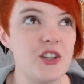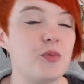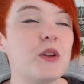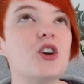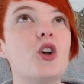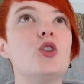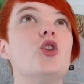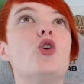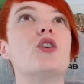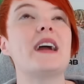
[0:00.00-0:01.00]
and it's been
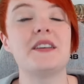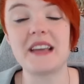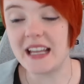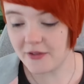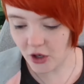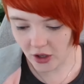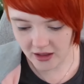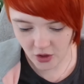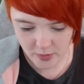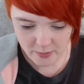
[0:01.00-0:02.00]
glorious. I even got a
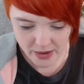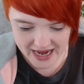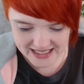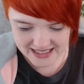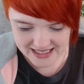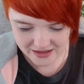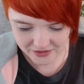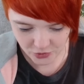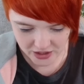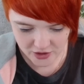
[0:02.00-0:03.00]
little bit pink
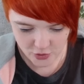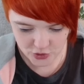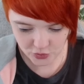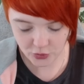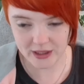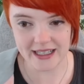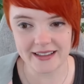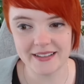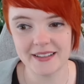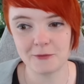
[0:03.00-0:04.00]
yesterday, which was quite
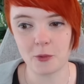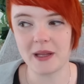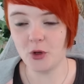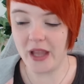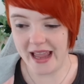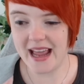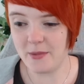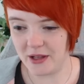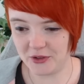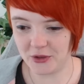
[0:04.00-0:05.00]
nice for me. Okay,
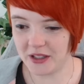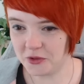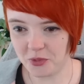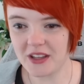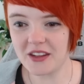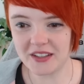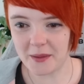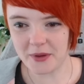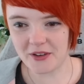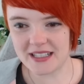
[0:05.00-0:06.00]
anyway, so let's bring this
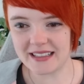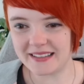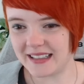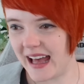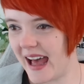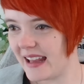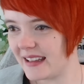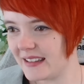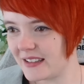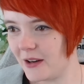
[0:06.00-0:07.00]
up. Here it is, and let's